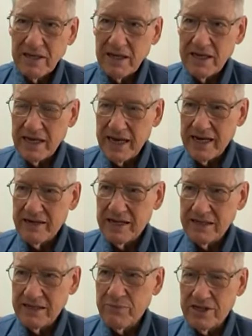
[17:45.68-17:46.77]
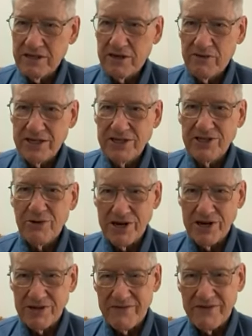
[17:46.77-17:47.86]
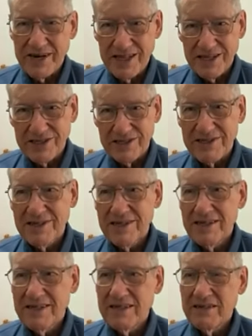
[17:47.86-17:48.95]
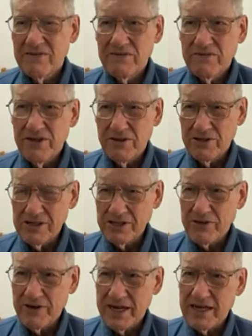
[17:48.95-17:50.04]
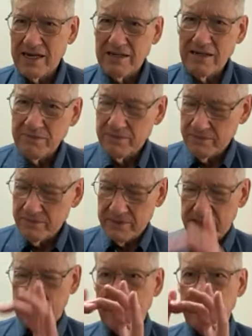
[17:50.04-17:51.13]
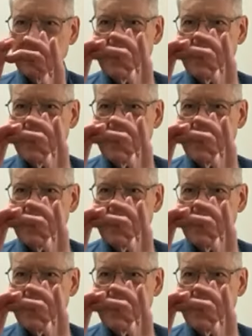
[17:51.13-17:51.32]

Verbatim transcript: And I had at some point a little transistor radio that I finally listened. Fifth or sixth grade, I got a little about